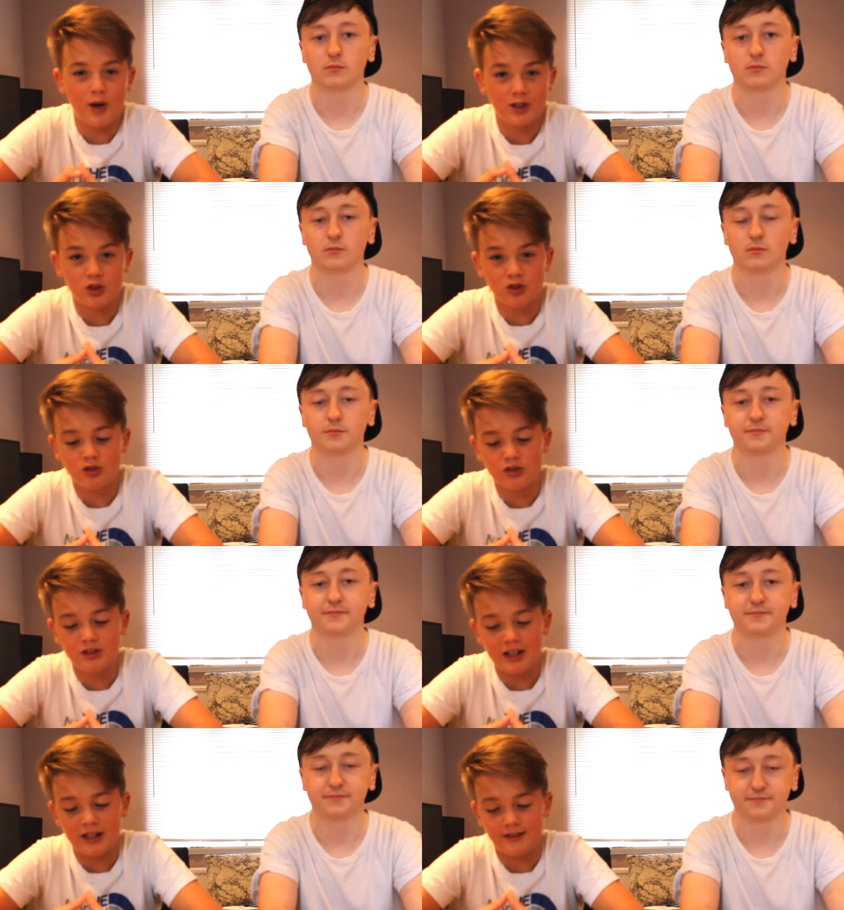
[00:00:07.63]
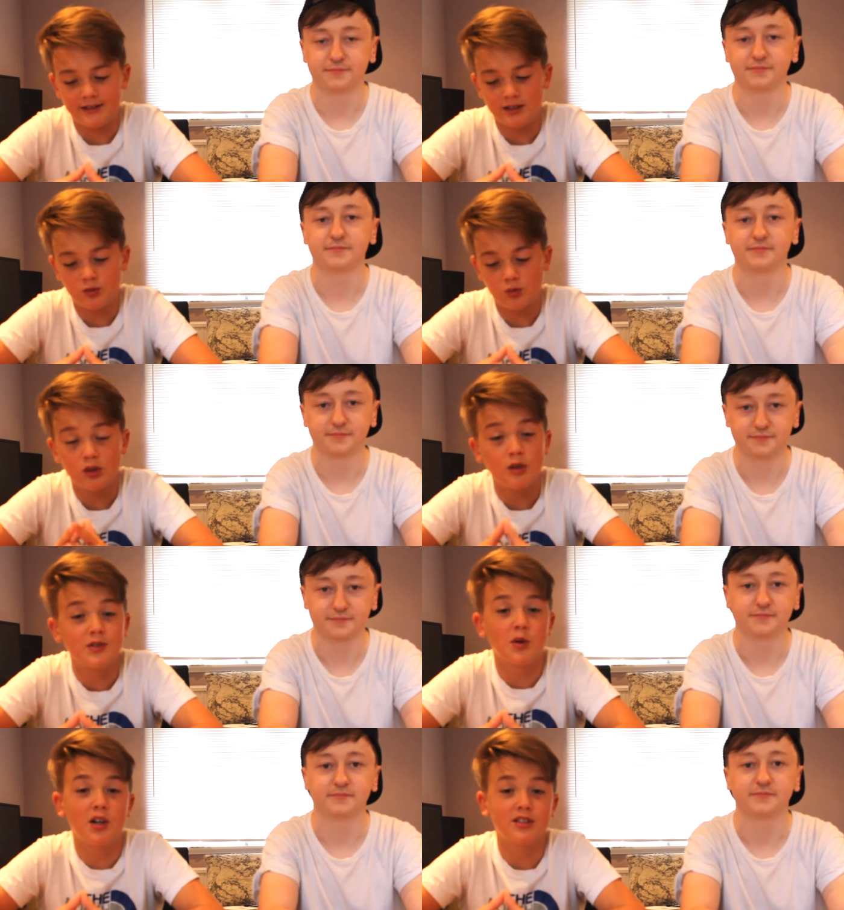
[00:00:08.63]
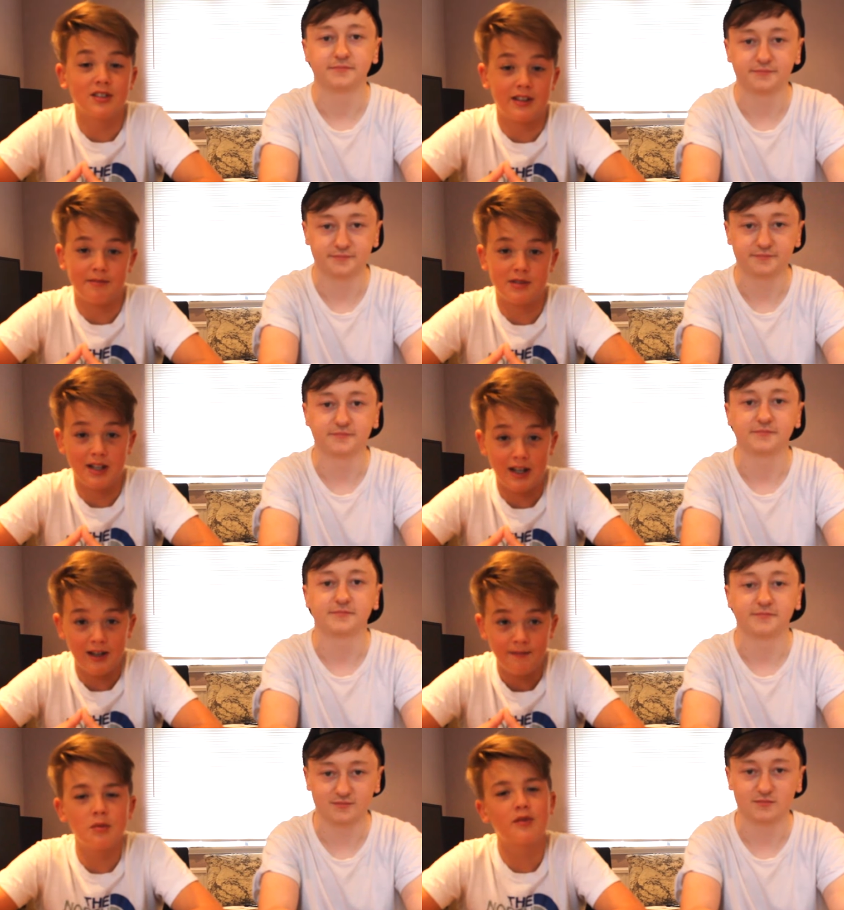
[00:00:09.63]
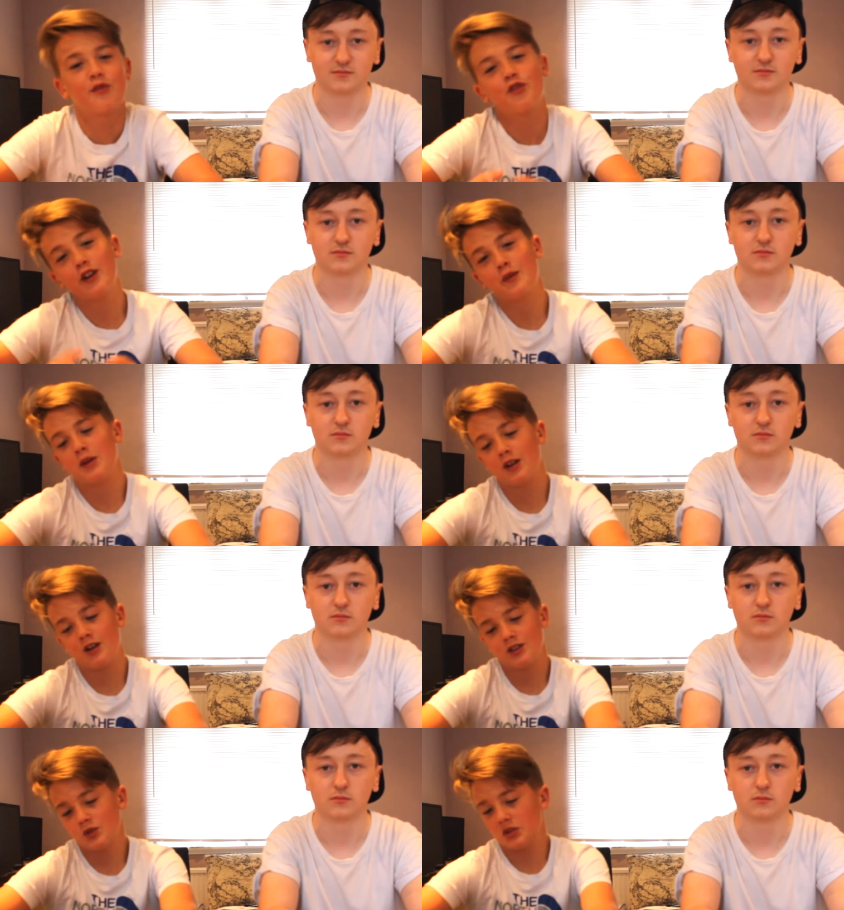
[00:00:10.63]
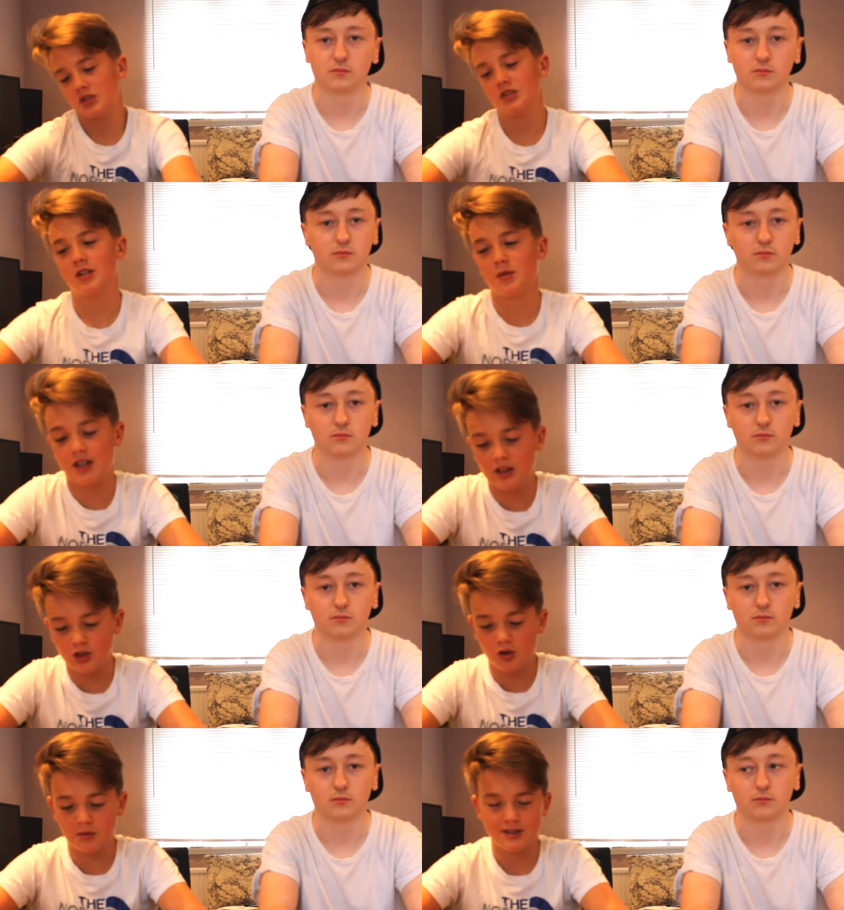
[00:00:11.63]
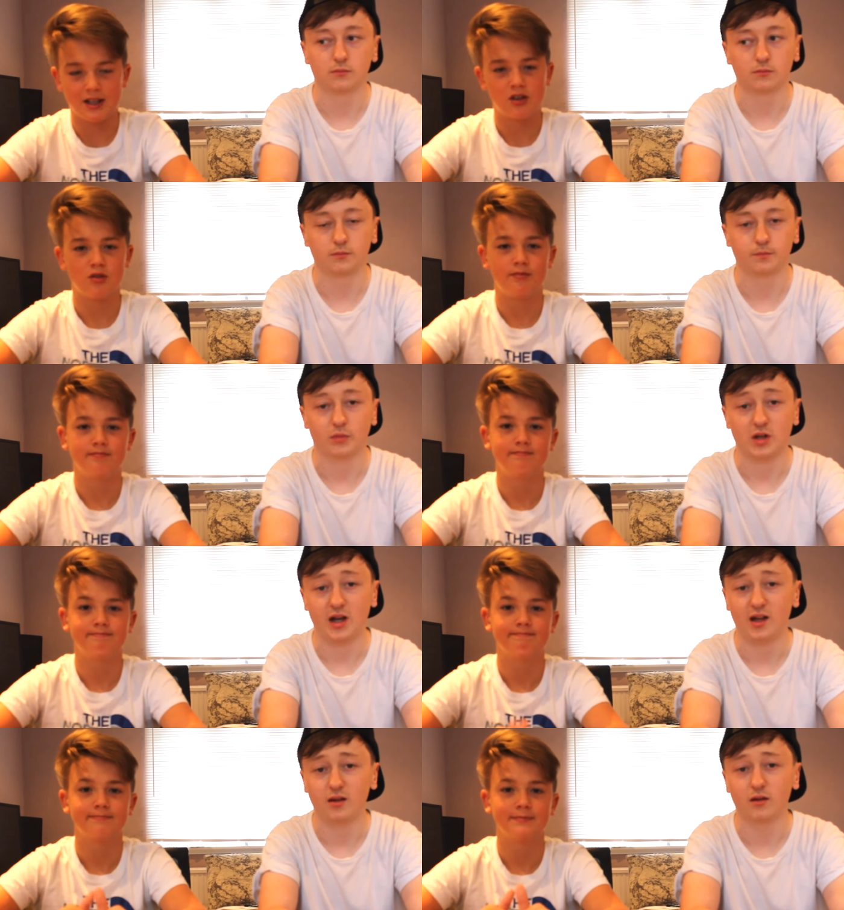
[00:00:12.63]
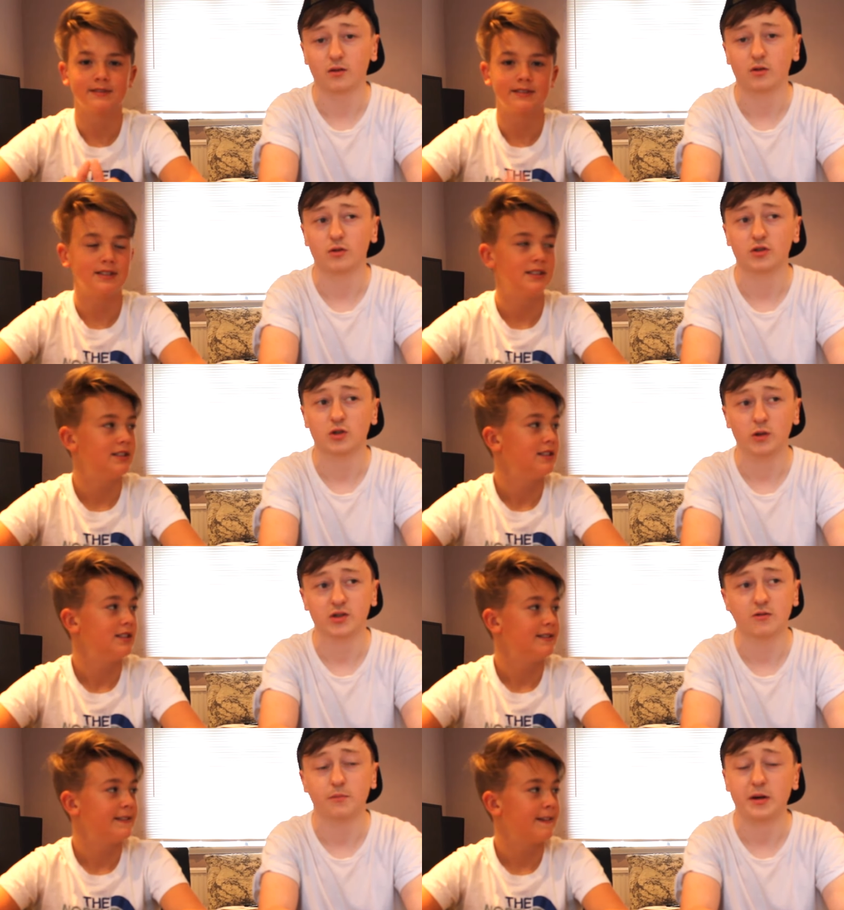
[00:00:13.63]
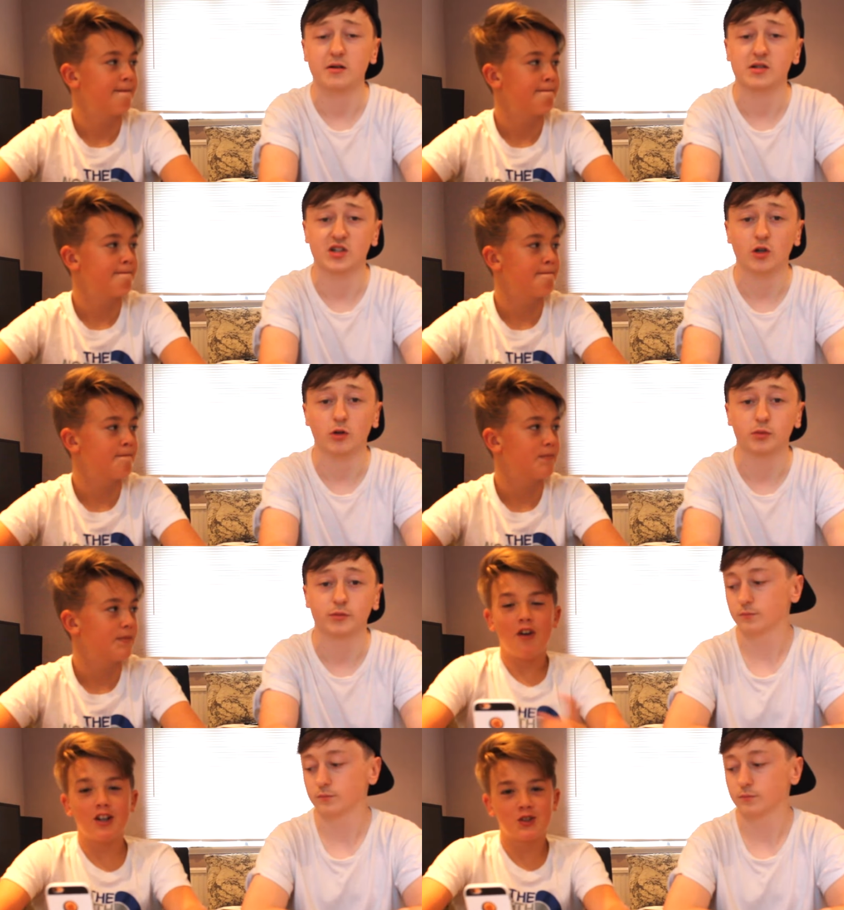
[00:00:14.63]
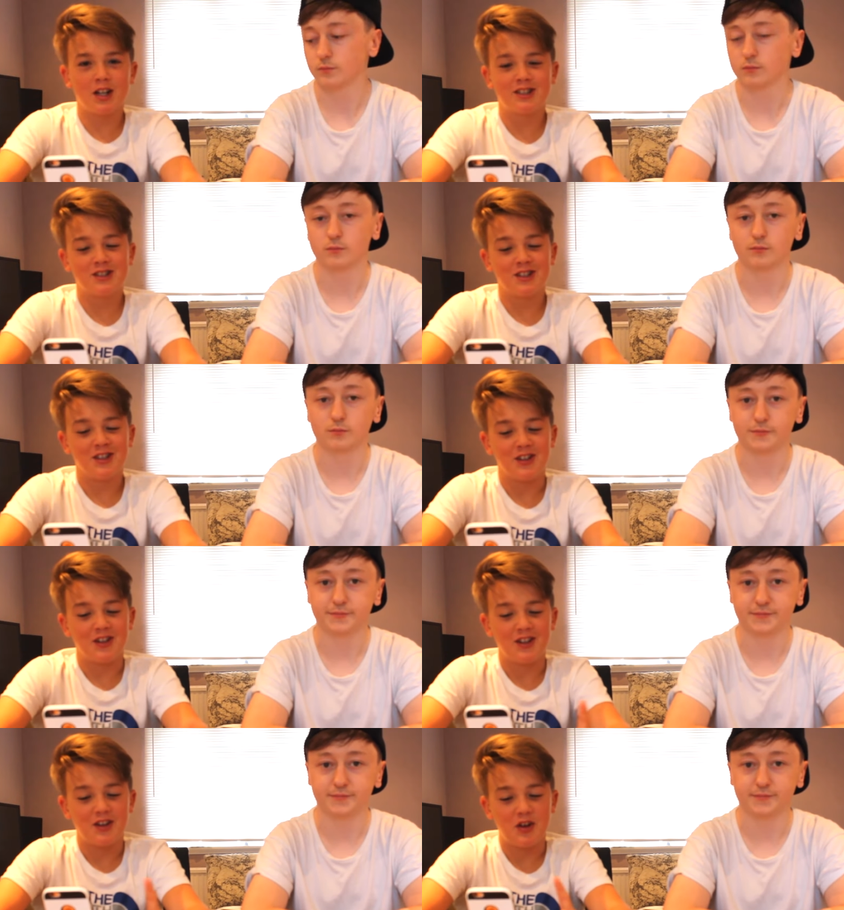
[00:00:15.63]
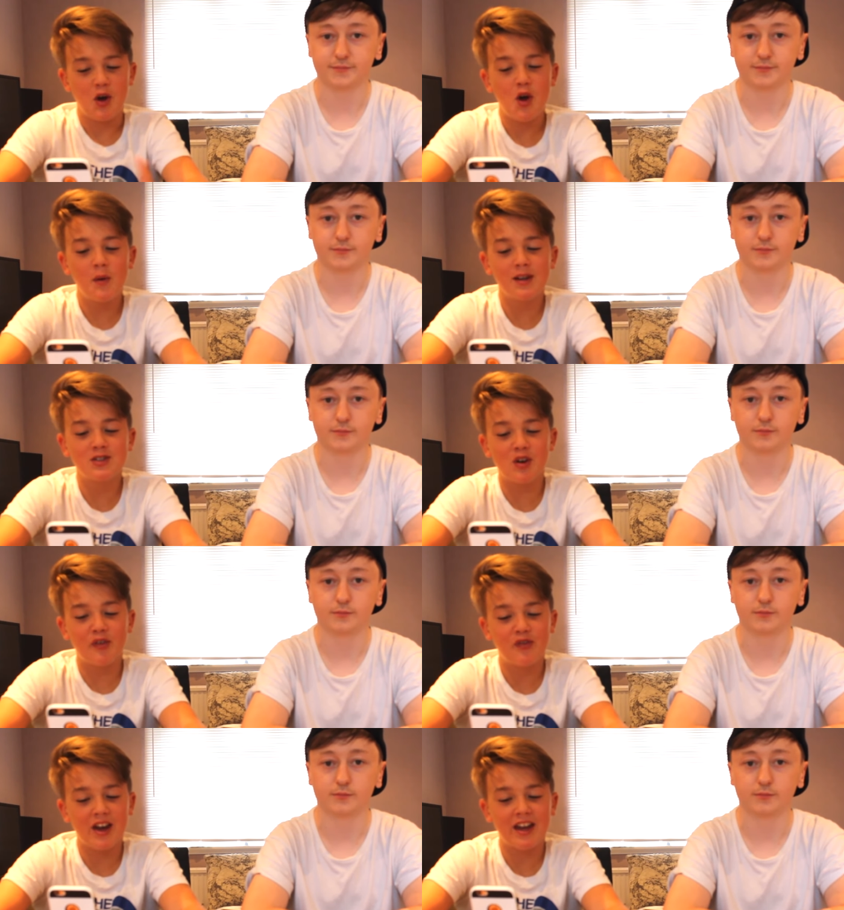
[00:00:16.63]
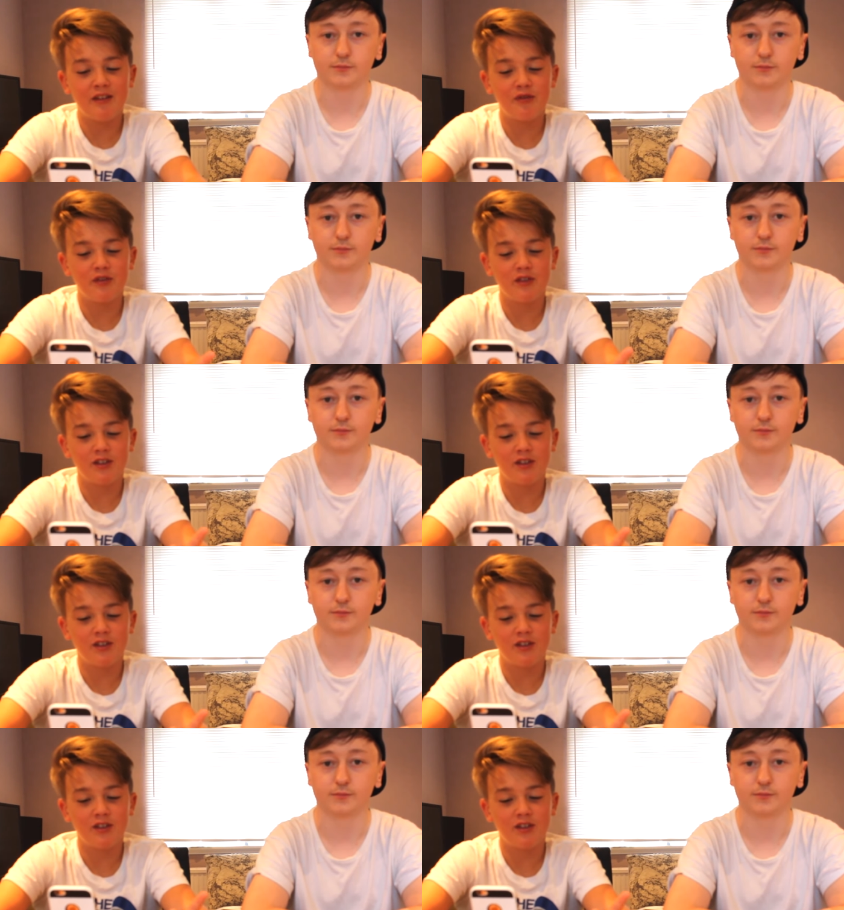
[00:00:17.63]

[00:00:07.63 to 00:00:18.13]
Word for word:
Speaker 1: questions, and we're going to answer them today. Some of the frequently asked questions that you get in the comment section.
Speaker 2: And on Twitter and Periscope.
Speaker 1: First question, who is your fave